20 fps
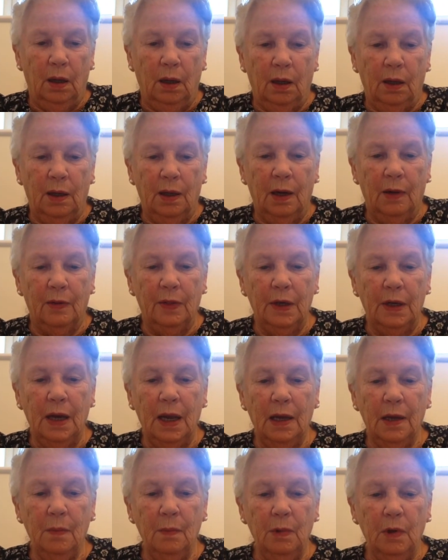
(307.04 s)
Now, the
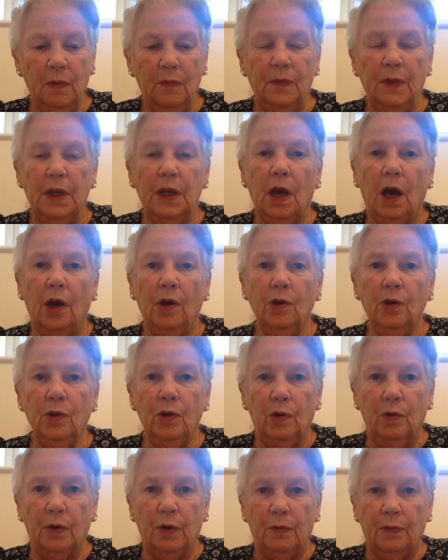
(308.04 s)
name of the
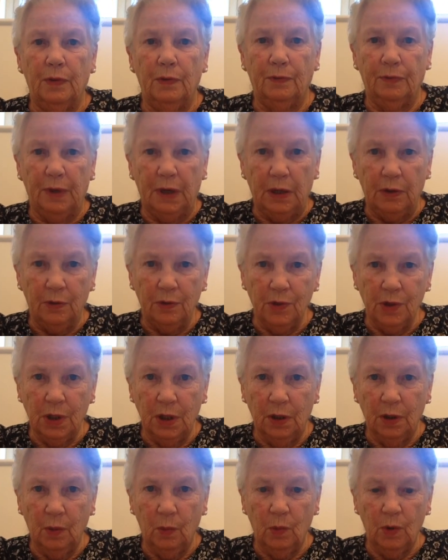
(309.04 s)
owner of the field
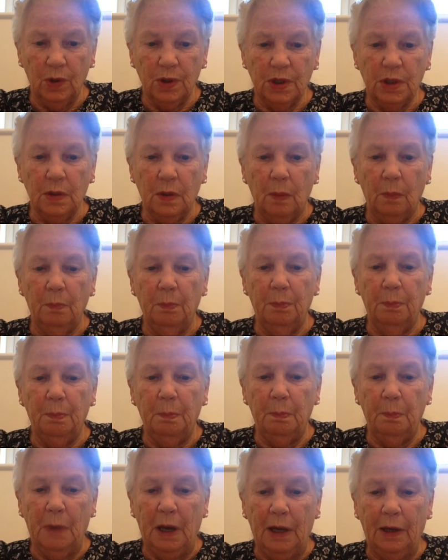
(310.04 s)
was
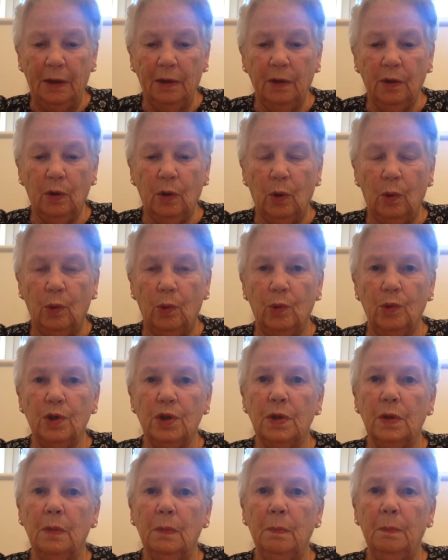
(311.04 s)
a man called
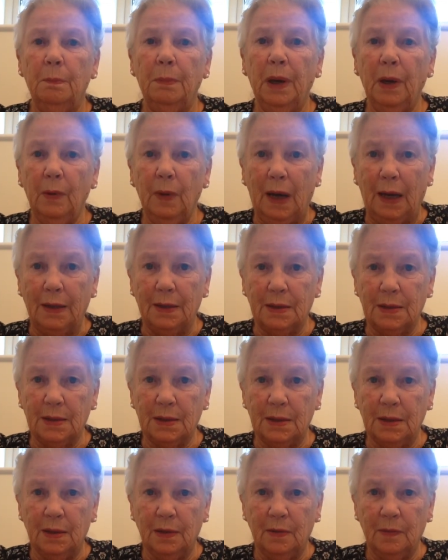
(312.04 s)

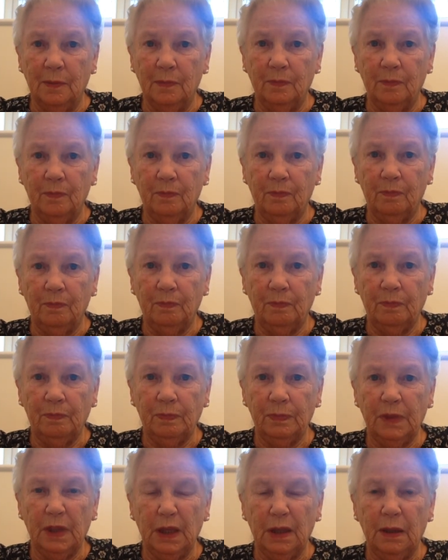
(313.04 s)
Boaz.
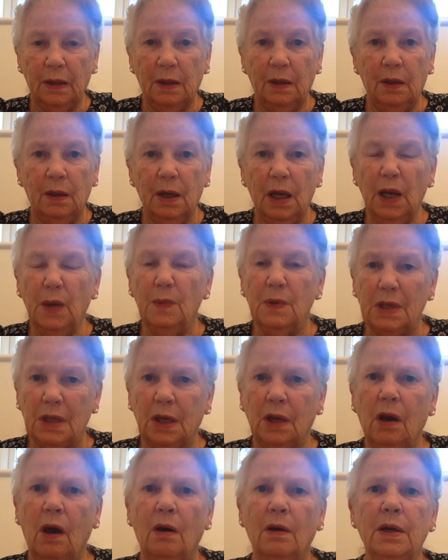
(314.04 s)
He was a
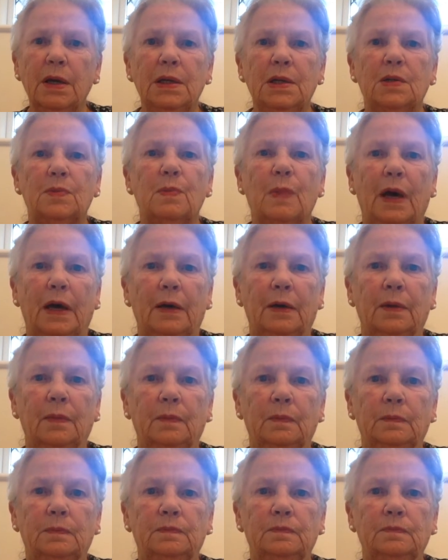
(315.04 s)
kind man.
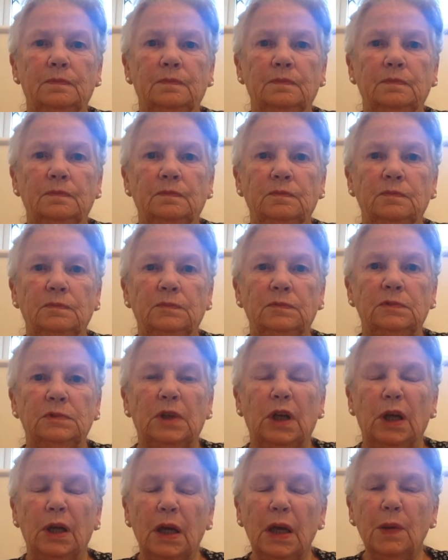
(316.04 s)

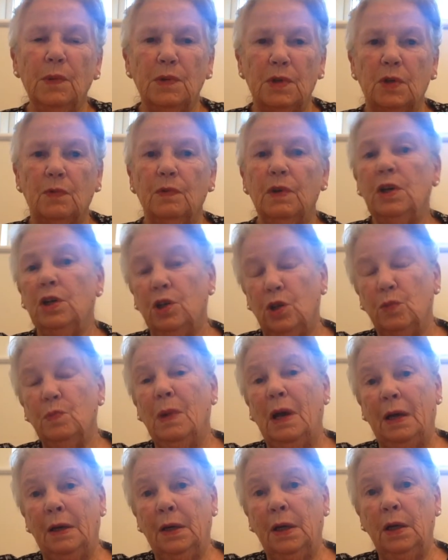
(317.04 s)
He was a rich
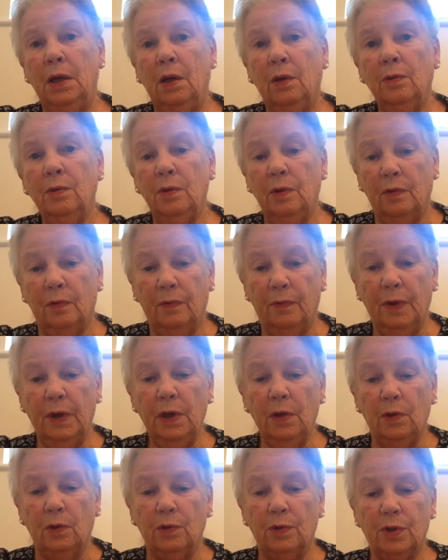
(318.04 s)
man. He owned the
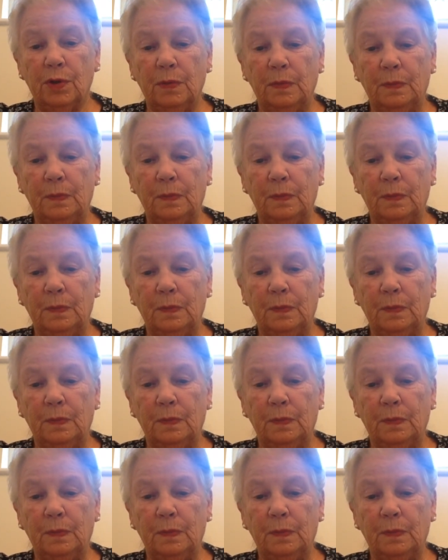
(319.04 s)
field.